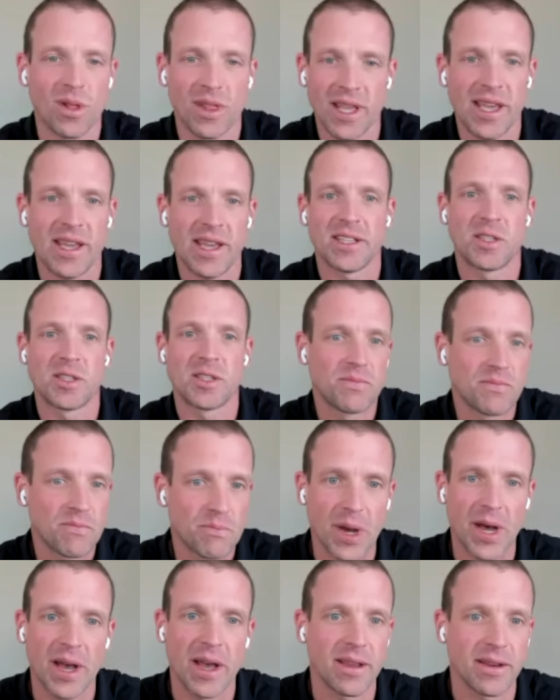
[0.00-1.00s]
leads,
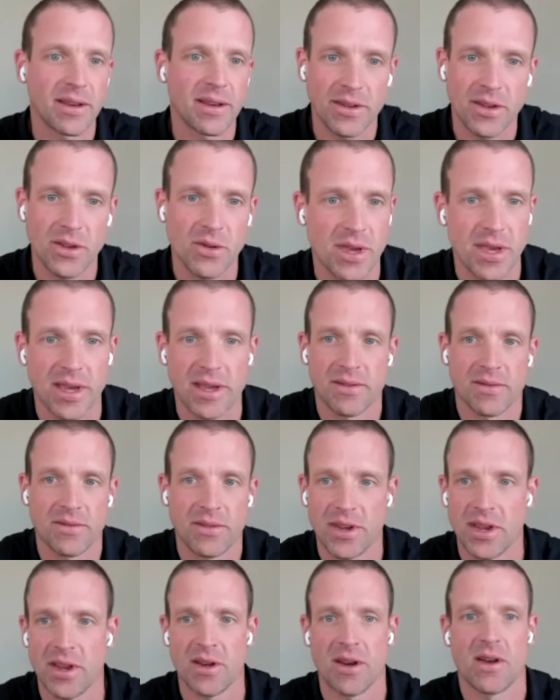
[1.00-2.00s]
but you can,
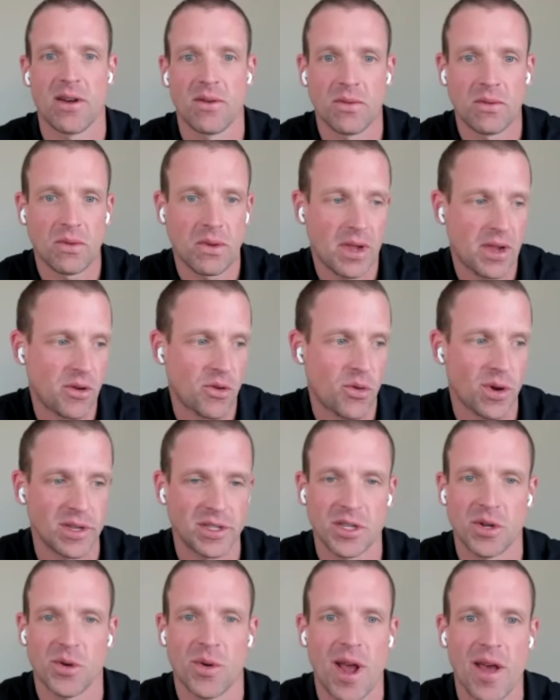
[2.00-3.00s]
increase
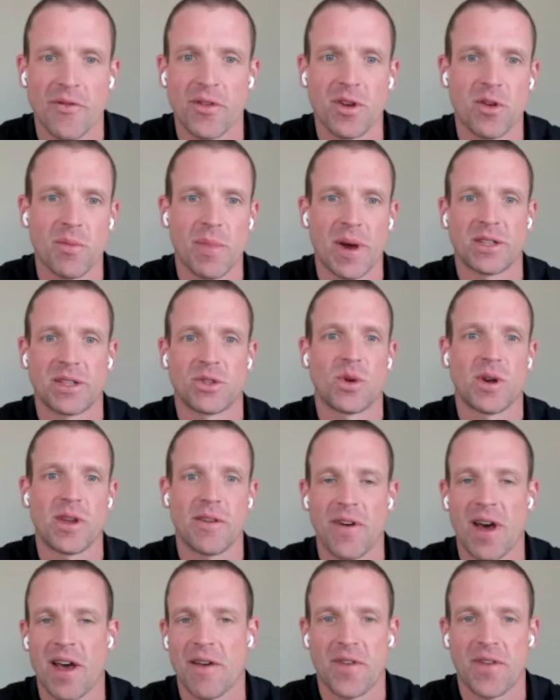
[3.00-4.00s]
your revenue by
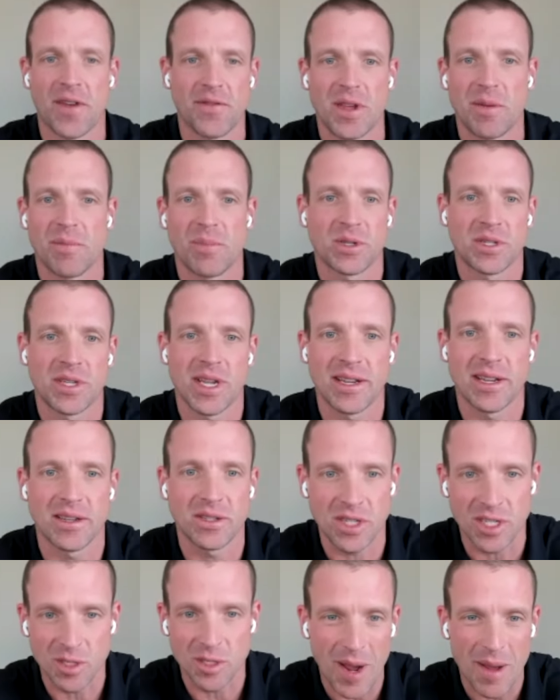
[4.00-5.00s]
25, 50%
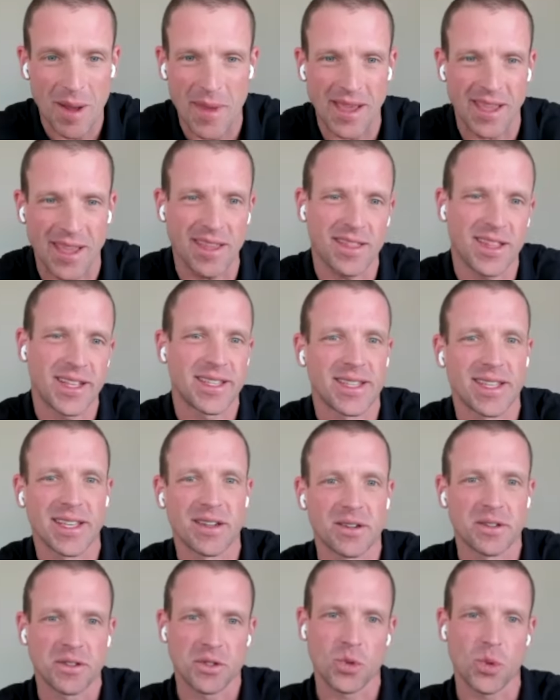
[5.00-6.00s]
just by making these
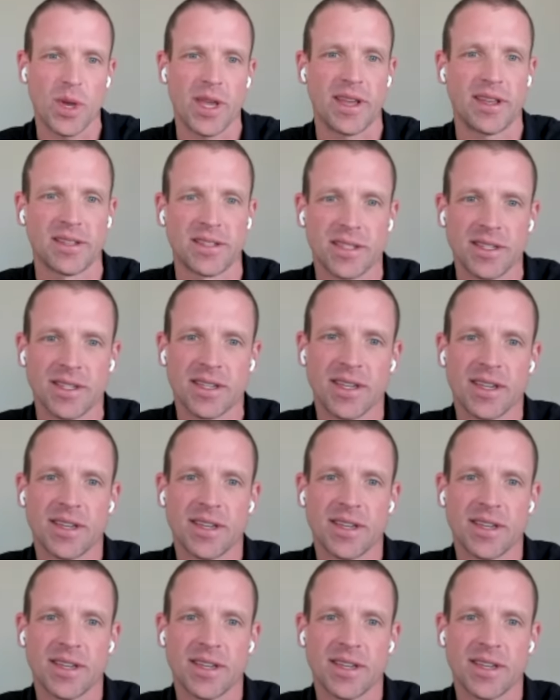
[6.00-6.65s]
little tweaks.